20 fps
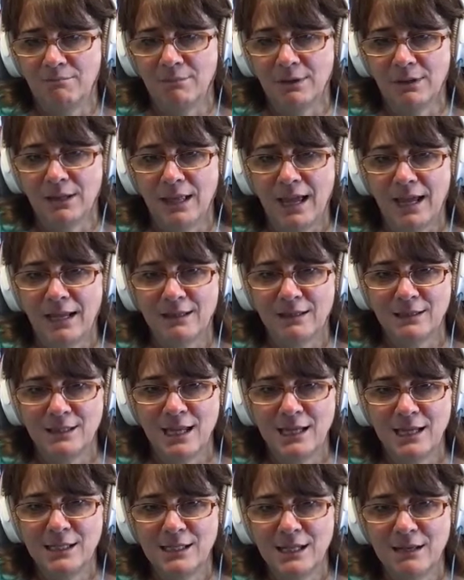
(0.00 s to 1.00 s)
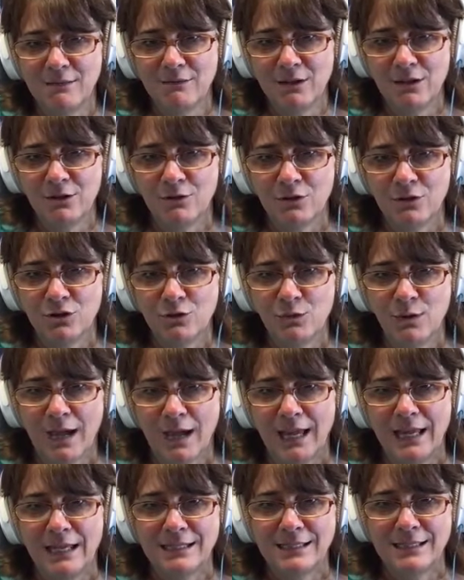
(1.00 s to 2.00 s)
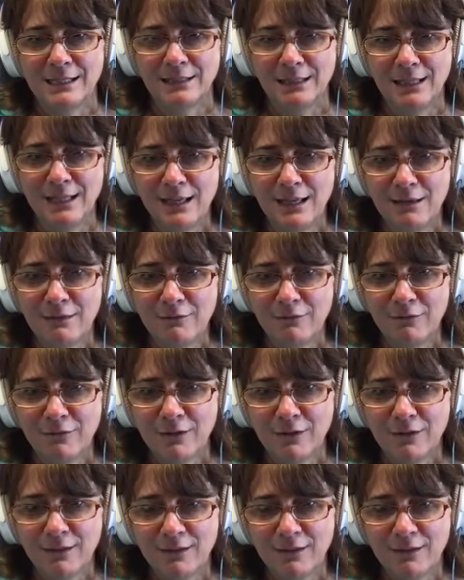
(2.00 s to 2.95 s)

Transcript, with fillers: like the taste of it or do i eat to live